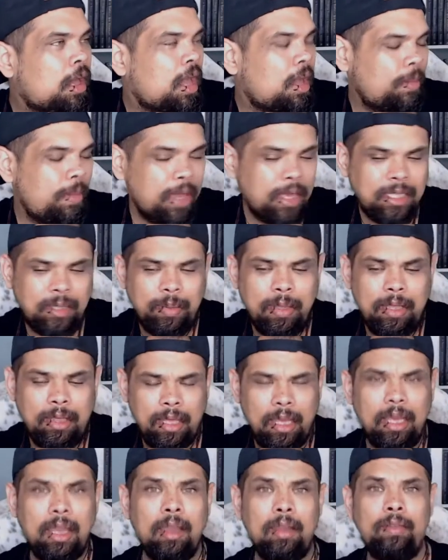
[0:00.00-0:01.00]
it makes me
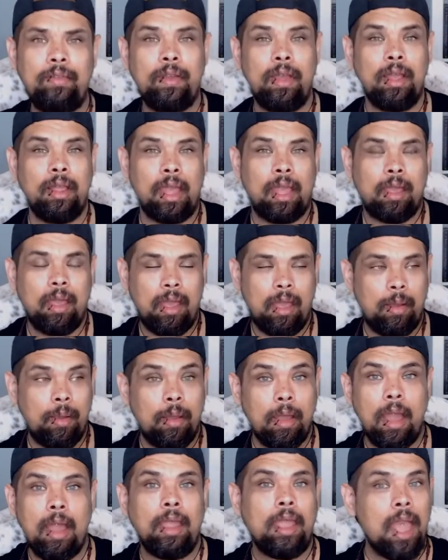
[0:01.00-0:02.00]
think of, like,
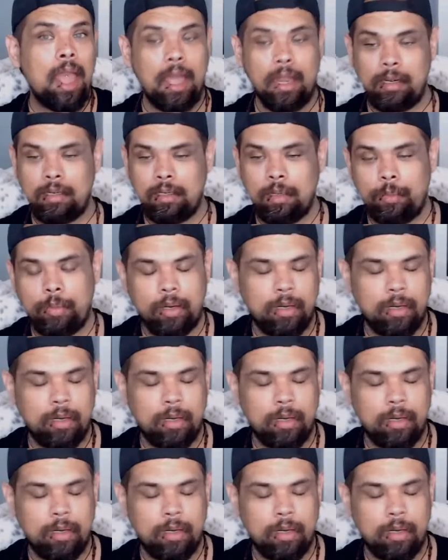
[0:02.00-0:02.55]
again,